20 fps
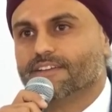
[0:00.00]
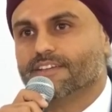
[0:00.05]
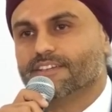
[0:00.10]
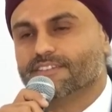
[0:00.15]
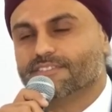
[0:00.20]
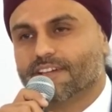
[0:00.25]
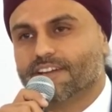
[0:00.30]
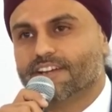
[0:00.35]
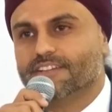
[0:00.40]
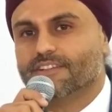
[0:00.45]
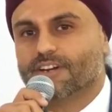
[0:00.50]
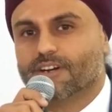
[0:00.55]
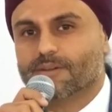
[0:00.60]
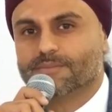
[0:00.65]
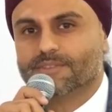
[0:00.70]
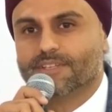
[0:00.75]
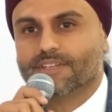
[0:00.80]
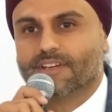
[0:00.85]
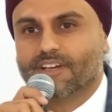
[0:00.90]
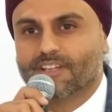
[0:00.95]
he started Dharam
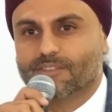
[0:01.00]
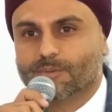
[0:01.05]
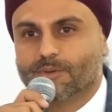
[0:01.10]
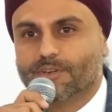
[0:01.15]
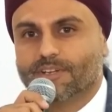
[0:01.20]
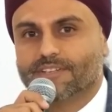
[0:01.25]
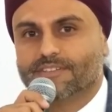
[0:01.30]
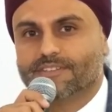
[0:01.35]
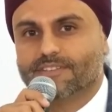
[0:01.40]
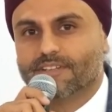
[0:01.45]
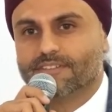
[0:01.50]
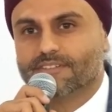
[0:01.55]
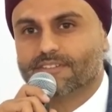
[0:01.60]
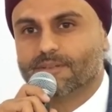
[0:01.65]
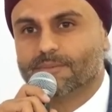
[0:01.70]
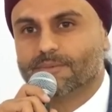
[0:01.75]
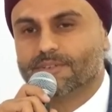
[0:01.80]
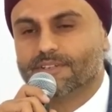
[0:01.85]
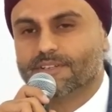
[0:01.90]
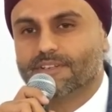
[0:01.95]
Singh Hanspaul and Sons
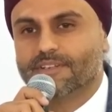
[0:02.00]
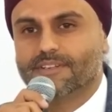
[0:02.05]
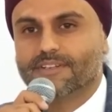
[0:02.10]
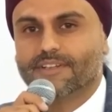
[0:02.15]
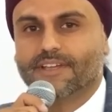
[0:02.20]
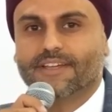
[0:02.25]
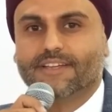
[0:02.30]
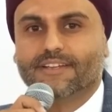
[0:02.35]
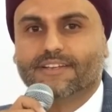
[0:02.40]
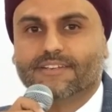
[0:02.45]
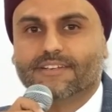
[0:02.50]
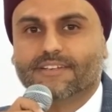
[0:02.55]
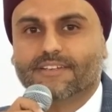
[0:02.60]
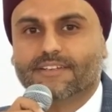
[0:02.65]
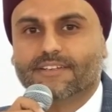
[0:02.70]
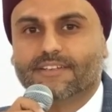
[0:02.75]
Limited, and